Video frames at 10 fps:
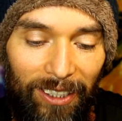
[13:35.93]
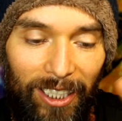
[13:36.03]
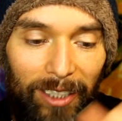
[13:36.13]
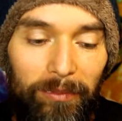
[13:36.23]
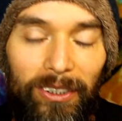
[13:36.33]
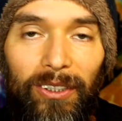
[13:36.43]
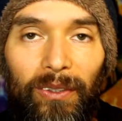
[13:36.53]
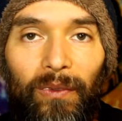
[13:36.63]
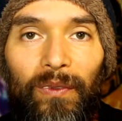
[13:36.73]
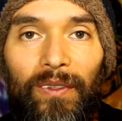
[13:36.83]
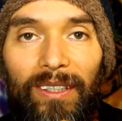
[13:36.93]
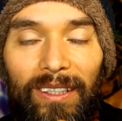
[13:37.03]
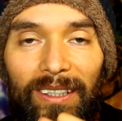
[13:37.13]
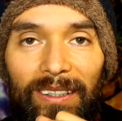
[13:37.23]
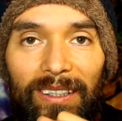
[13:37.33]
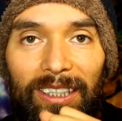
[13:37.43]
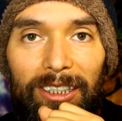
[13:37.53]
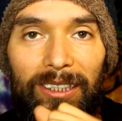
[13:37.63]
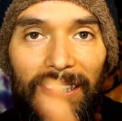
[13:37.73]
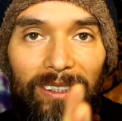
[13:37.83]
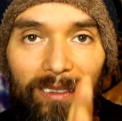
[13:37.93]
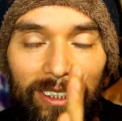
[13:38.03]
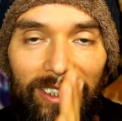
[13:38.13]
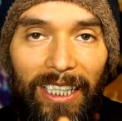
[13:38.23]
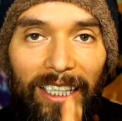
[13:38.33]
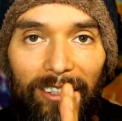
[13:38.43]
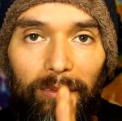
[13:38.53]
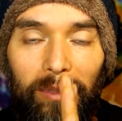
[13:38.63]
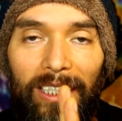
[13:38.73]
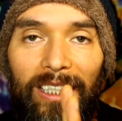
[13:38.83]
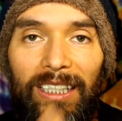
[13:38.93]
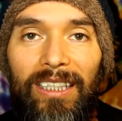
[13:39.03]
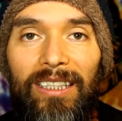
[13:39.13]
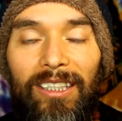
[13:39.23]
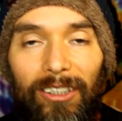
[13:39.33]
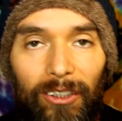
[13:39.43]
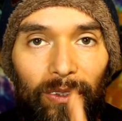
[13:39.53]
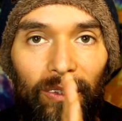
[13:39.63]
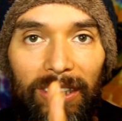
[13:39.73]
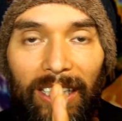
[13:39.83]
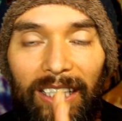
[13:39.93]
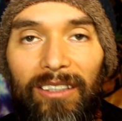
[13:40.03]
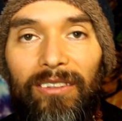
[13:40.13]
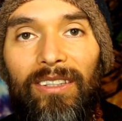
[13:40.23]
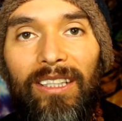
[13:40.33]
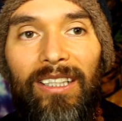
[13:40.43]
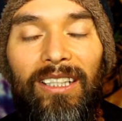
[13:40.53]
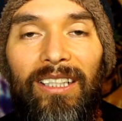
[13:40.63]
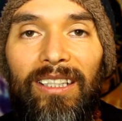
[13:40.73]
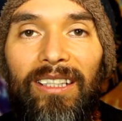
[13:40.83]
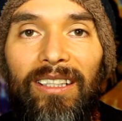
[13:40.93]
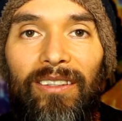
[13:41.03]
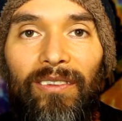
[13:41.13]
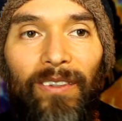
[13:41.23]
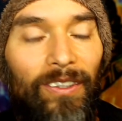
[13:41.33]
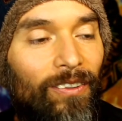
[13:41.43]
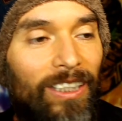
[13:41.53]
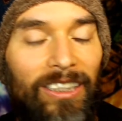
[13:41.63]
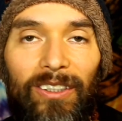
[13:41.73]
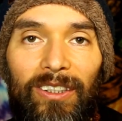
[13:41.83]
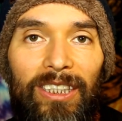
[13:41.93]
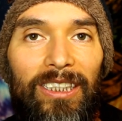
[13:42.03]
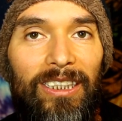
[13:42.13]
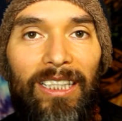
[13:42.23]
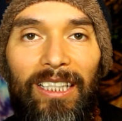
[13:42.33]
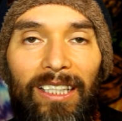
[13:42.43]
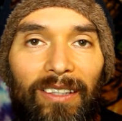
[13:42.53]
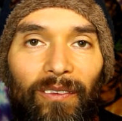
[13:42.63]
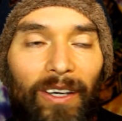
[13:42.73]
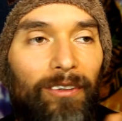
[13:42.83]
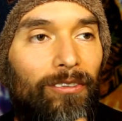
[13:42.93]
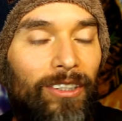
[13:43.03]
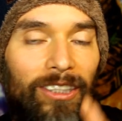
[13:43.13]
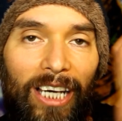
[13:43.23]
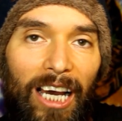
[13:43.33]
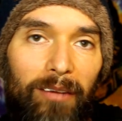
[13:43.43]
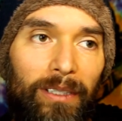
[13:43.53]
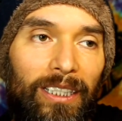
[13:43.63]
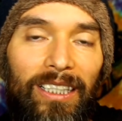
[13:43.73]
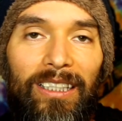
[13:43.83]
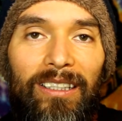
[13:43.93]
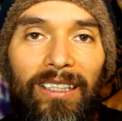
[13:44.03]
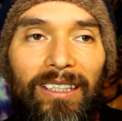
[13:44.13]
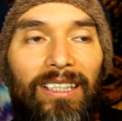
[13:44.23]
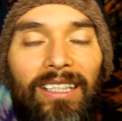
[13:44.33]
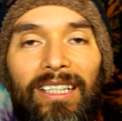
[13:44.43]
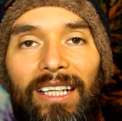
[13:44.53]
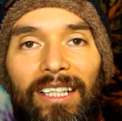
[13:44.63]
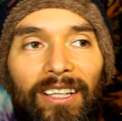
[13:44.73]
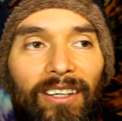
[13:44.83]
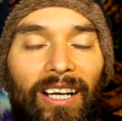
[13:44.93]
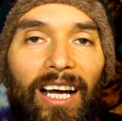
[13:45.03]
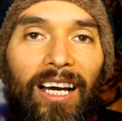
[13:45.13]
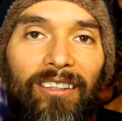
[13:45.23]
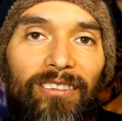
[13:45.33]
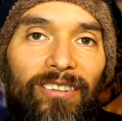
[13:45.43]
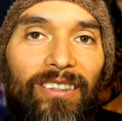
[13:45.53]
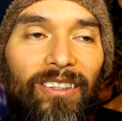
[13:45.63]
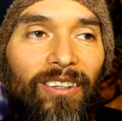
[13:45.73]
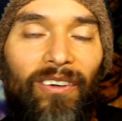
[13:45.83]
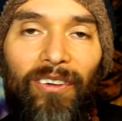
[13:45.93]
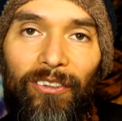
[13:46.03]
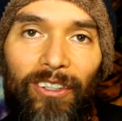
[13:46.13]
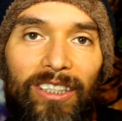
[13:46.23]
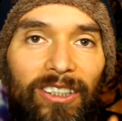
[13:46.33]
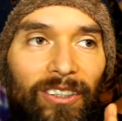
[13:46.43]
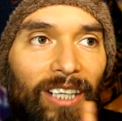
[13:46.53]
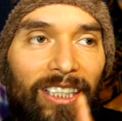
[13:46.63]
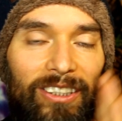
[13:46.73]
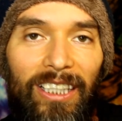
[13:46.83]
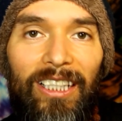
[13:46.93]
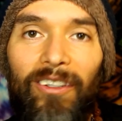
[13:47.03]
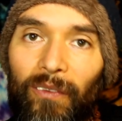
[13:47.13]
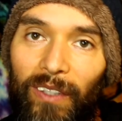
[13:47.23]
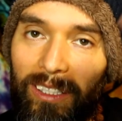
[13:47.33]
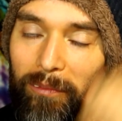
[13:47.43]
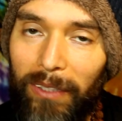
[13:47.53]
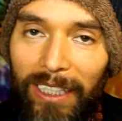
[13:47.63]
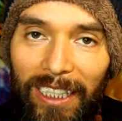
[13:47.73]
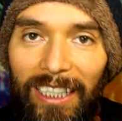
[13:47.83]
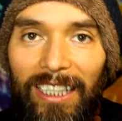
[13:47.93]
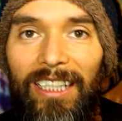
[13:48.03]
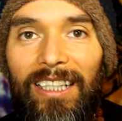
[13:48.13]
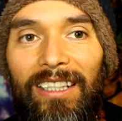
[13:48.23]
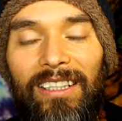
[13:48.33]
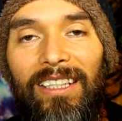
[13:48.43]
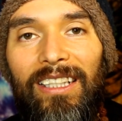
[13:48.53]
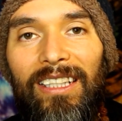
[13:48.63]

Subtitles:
comes to this state of being, their true self, we don't need to just wait for it to happen in another life or for us to graduate. We can bring it here.